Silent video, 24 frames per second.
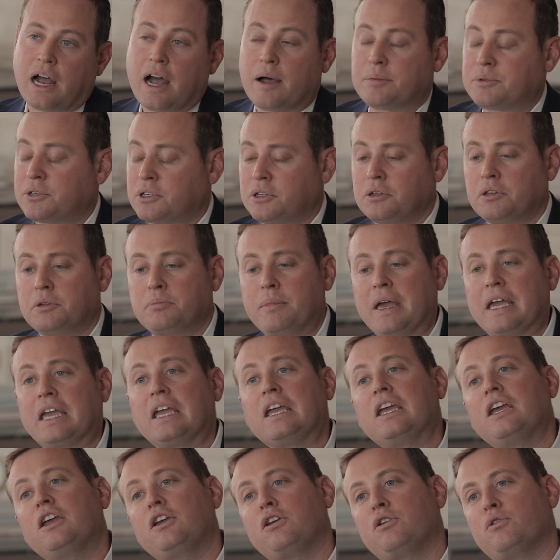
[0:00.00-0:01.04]
Absolutely, making
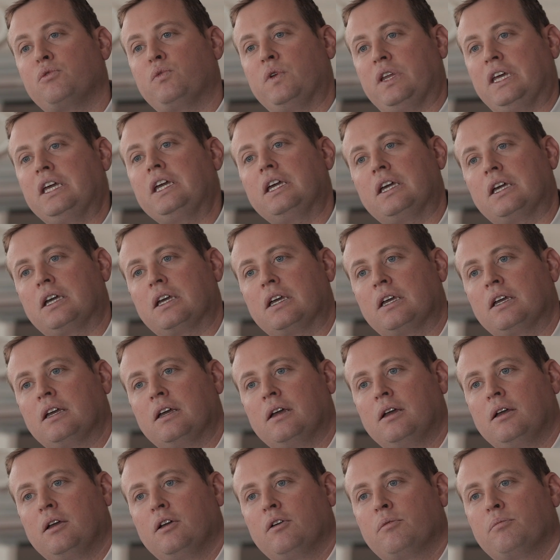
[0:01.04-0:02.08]
it unique
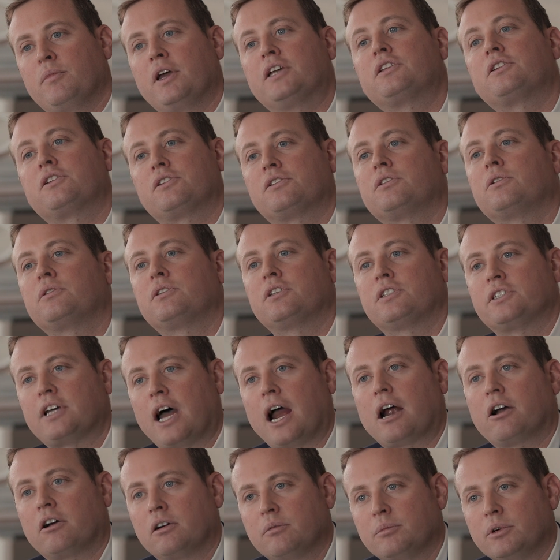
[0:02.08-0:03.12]
makes it so
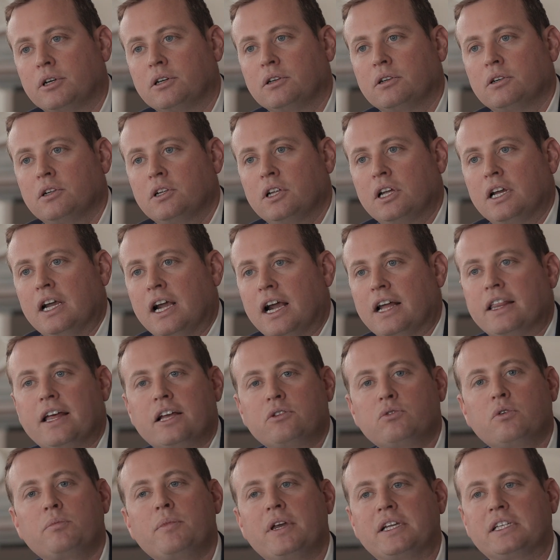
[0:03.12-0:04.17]
desirable. And
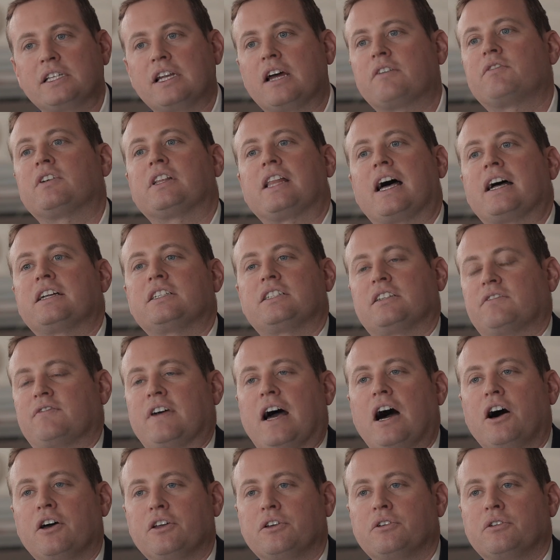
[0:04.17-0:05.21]
that's what makes it everlasting
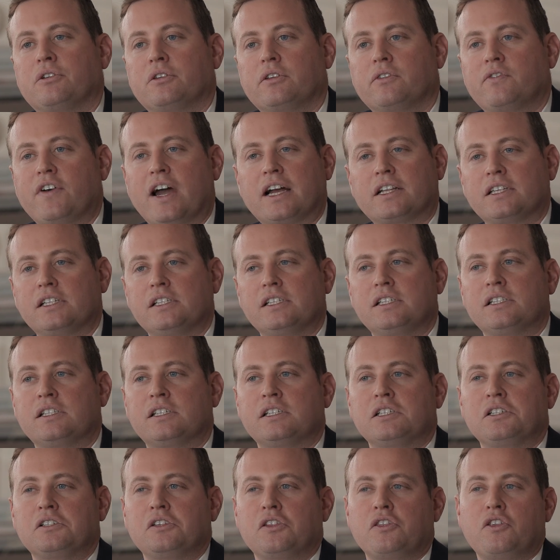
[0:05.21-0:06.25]
value. The fact is,
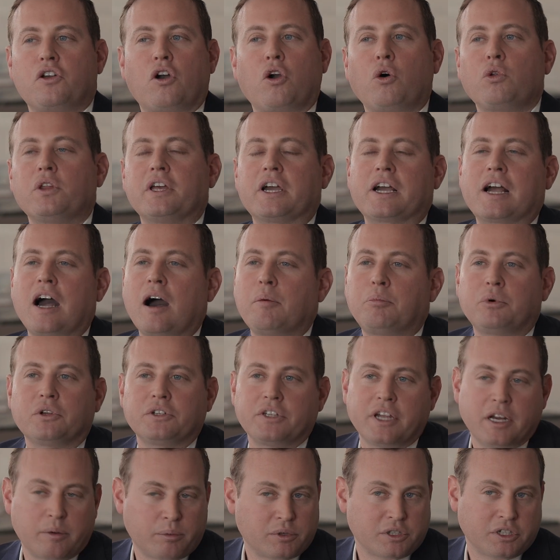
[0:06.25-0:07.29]
there are only a couple
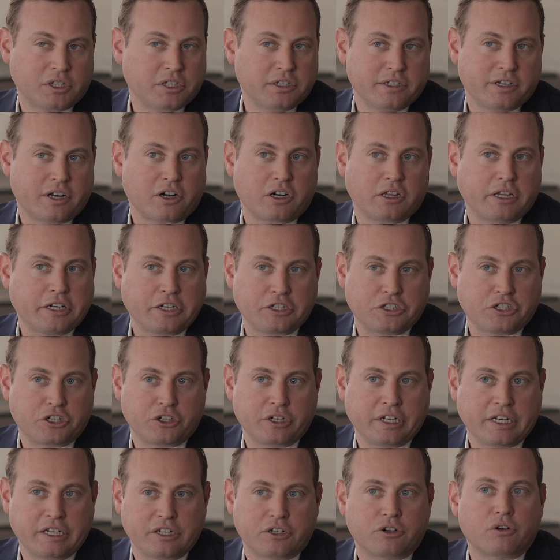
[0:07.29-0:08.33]
neighborhoods that are
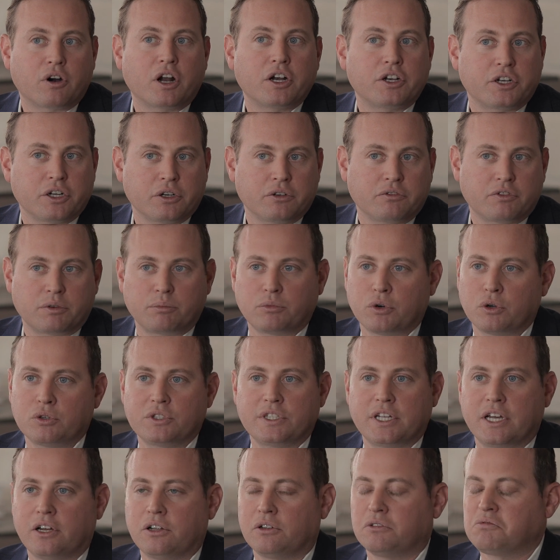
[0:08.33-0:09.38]
luxury in Toronto, from
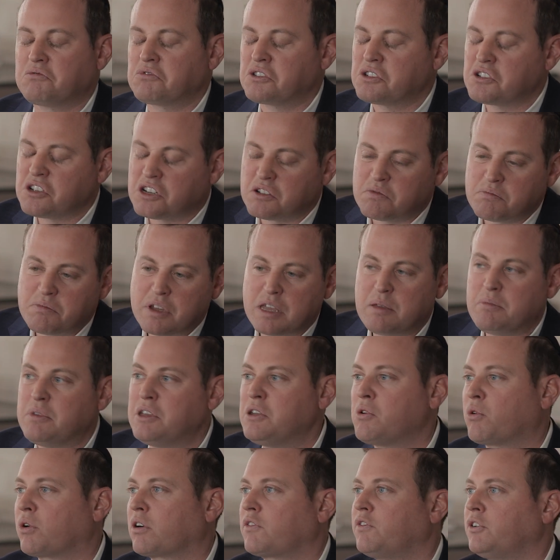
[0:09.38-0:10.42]
Rosedale to maybe
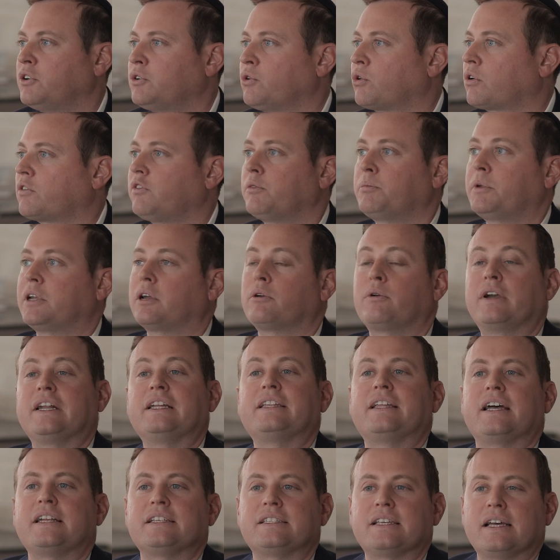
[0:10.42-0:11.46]
Yorkville being already
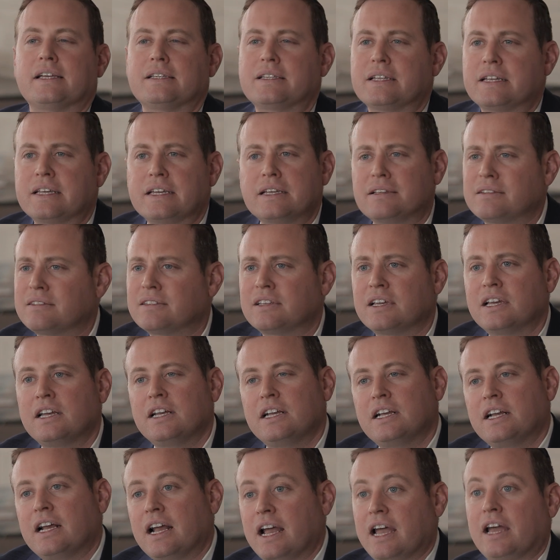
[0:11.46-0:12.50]
dense as it is,
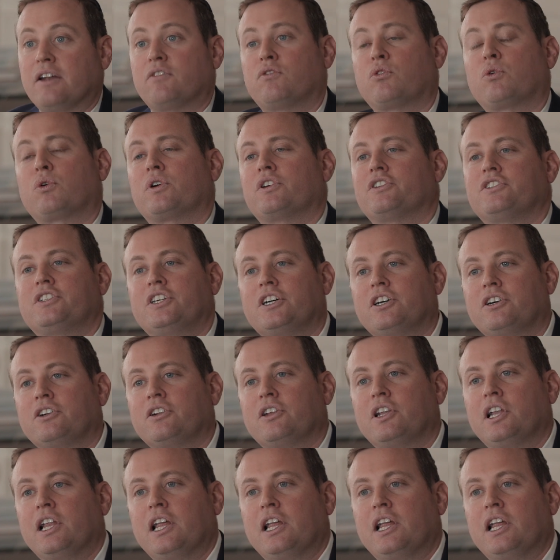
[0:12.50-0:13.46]
and Forest Hill.